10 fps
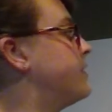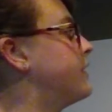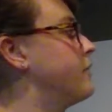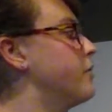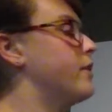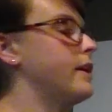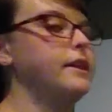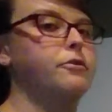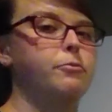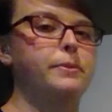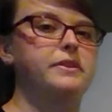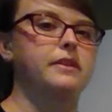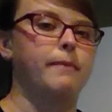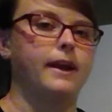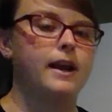single thing that you would be
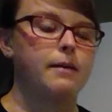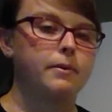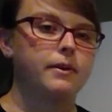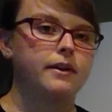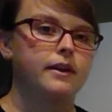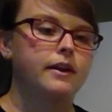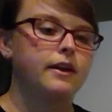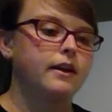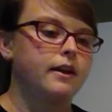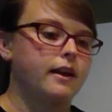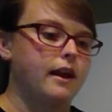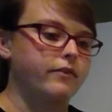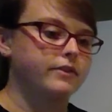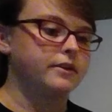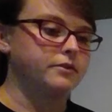summing up,
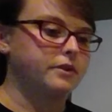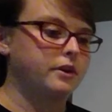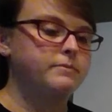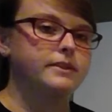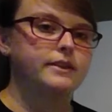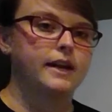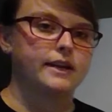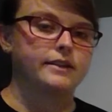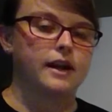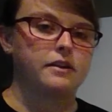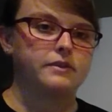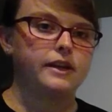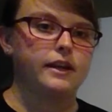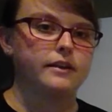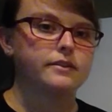every single term, since that gets kind of
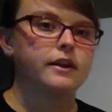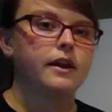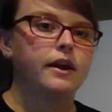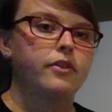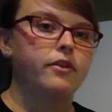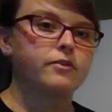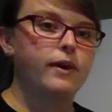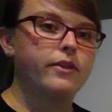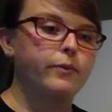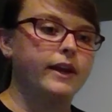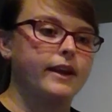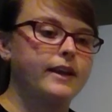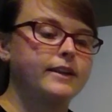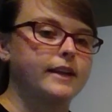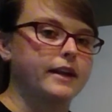tedious, there's a way that we can
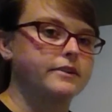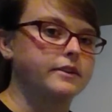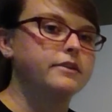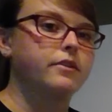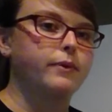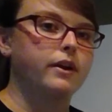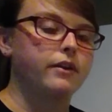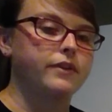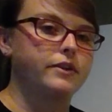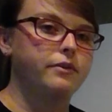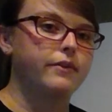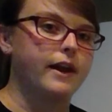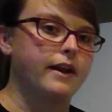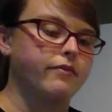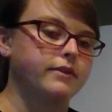index it so that we don't have to do
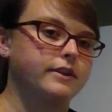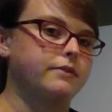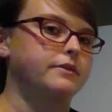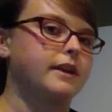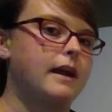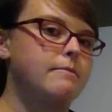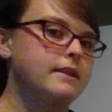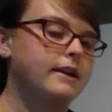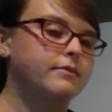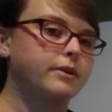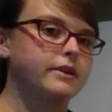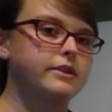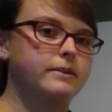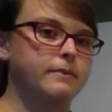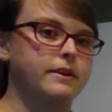that every single time, and that's where
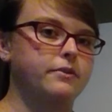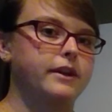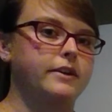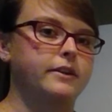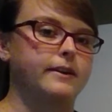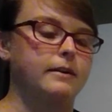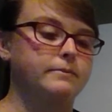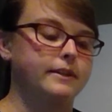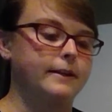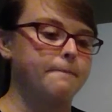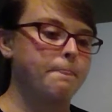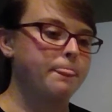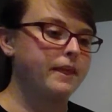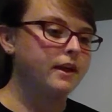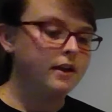sigma notation comes in.
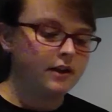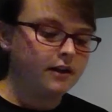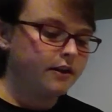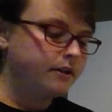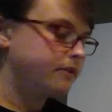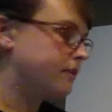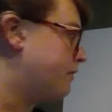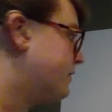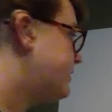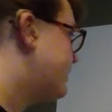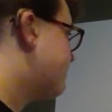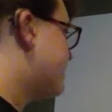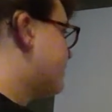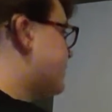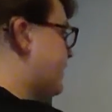So sigma
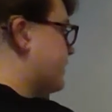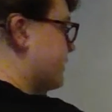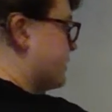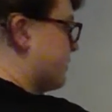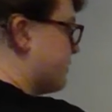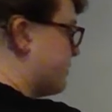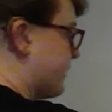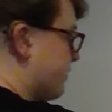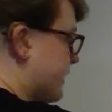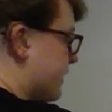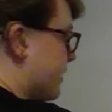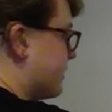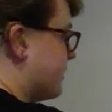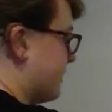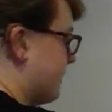notation starts with the Greek letter
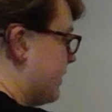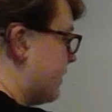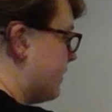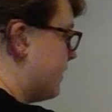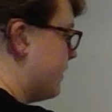sigma,